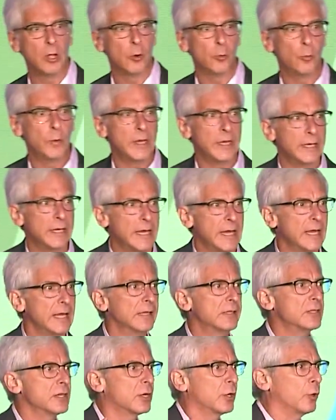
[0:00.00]
We
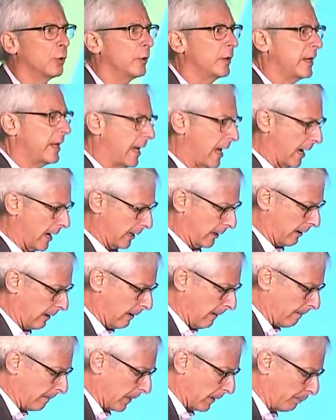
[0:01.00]
need to
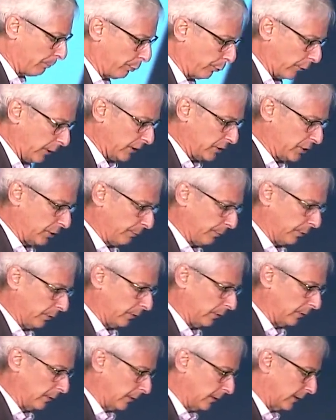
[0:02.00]
create
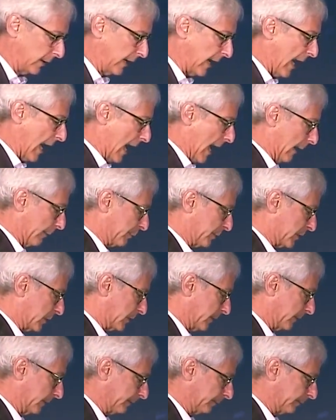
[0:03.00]
bridgeable gaps.